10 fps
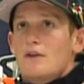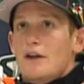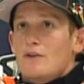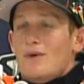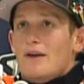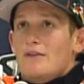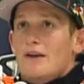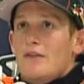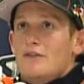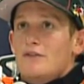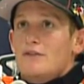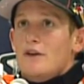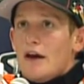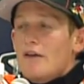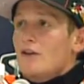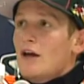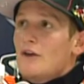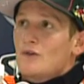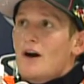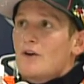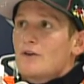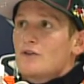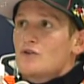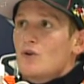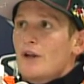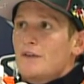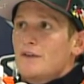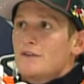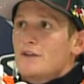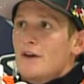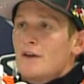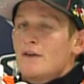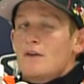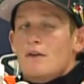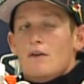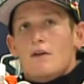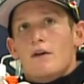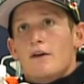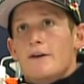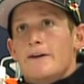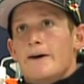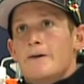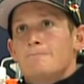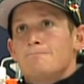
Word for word: had to you have to have a lot of throttle control out there today, and uh,